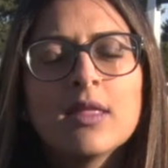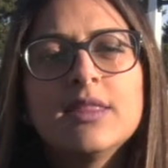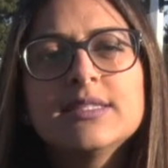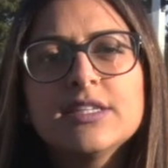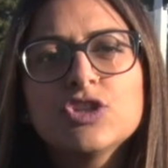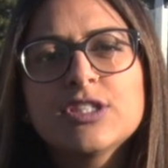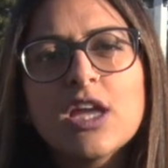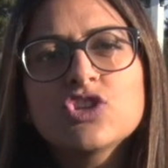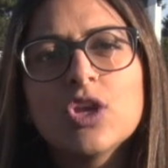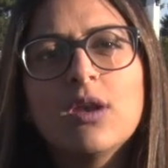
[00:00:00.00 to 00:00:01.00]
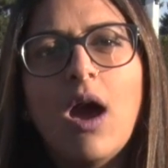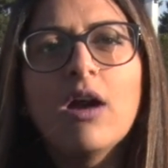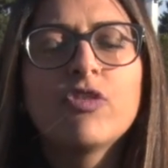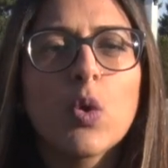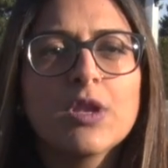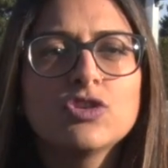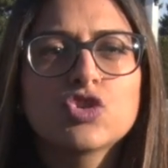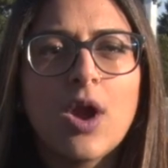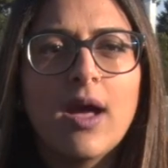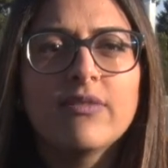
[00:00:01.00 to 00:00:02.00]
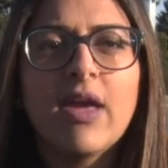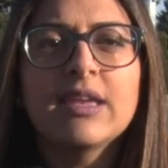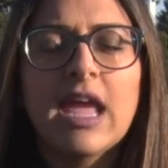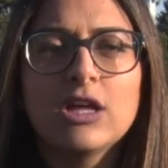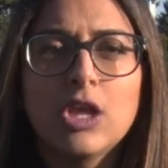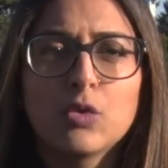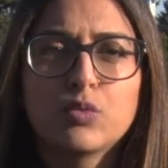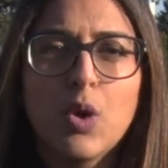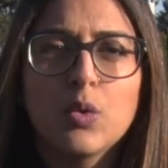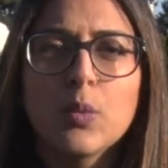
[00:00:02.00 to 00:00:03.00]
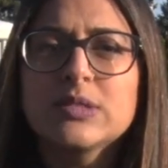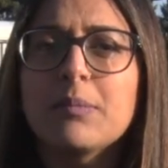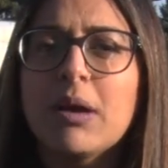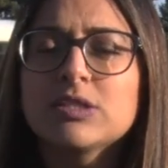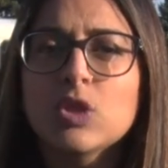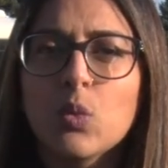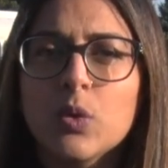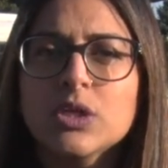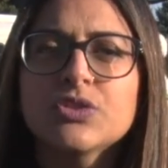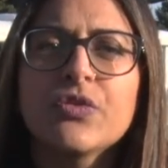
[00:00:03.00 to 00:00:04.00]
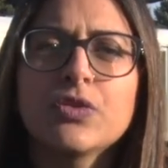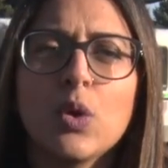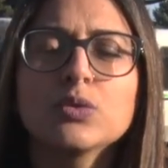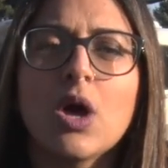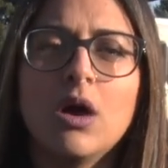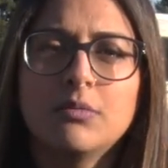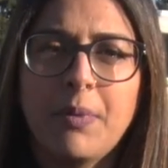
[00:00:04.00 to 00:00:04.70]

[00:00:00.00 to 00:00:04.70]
This intersection of Gordon Drive and KLO Road was amongst the worst for those on